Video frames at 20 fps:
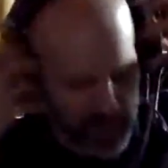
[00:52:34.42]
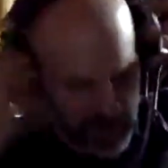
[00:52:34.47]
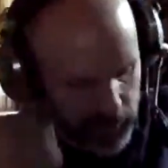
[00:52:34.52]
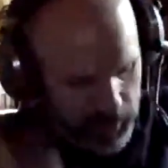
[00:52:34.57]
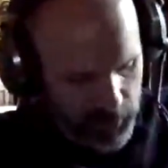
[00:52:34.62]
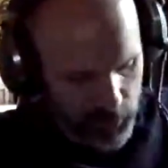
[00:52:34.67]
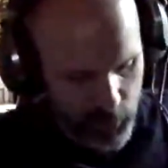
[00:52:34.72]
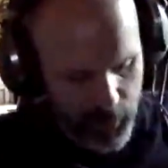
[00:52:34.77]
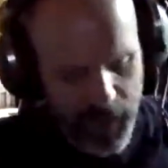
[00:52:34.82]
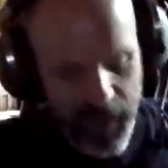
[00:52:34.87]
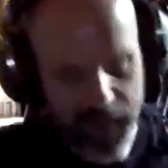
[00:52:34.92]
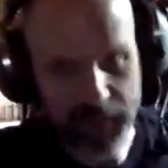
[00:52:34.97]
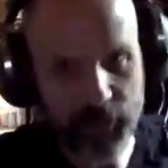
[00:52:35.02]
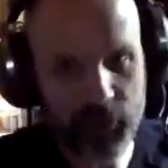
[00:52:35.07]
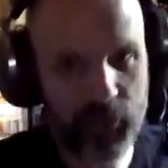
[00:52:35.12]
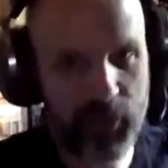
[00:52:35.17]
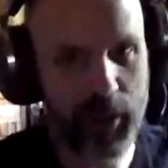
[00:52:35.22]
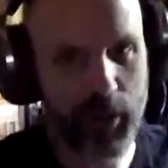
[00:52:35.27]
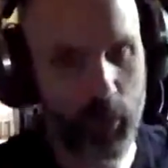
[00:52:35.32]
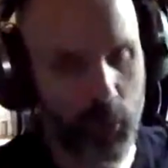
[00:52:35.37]
Okay,
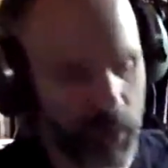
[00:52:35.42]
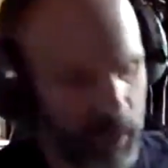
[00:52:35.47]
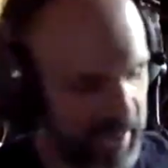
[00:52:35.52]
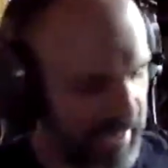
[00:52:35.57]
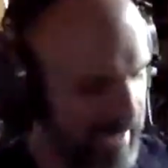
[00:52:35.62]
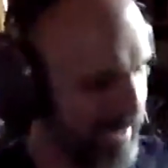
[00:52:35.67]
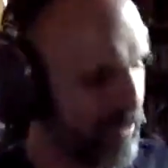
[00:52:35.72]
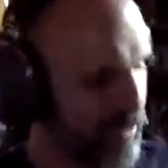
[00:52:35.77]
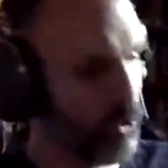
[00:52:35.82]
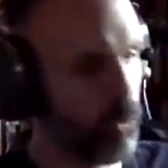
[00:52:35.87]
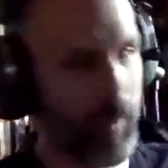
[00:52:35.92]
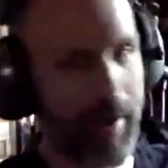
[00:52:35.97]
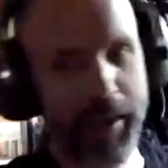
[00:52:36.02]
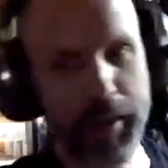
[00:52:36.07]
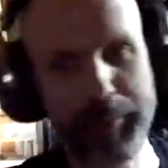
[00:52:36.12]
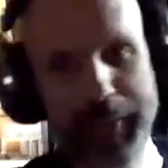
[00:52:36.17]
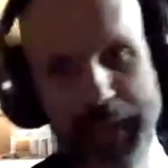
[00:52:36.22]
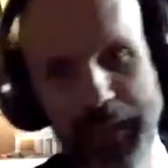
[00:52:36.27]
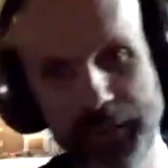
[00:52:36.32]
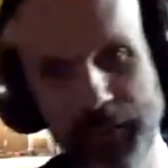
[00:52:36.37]
so I need to
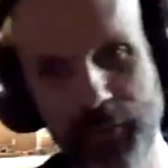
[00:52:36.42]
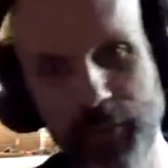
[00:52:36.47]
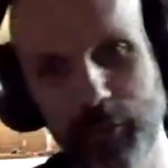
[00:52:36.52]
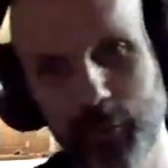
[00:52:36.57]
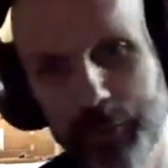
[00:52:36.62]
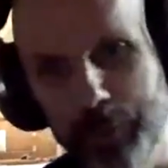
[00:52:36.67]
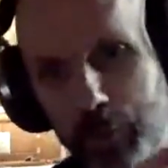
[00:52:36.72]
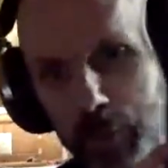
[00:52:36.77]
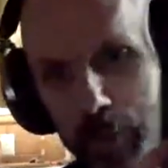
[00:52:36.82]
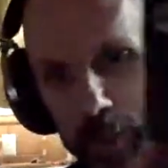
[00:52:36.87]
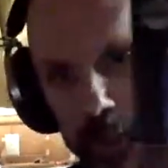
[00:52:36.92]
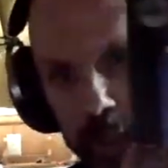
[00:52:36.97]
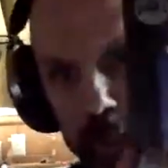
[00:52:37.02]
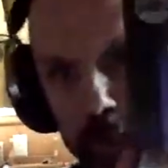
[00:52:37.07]
recommend this book.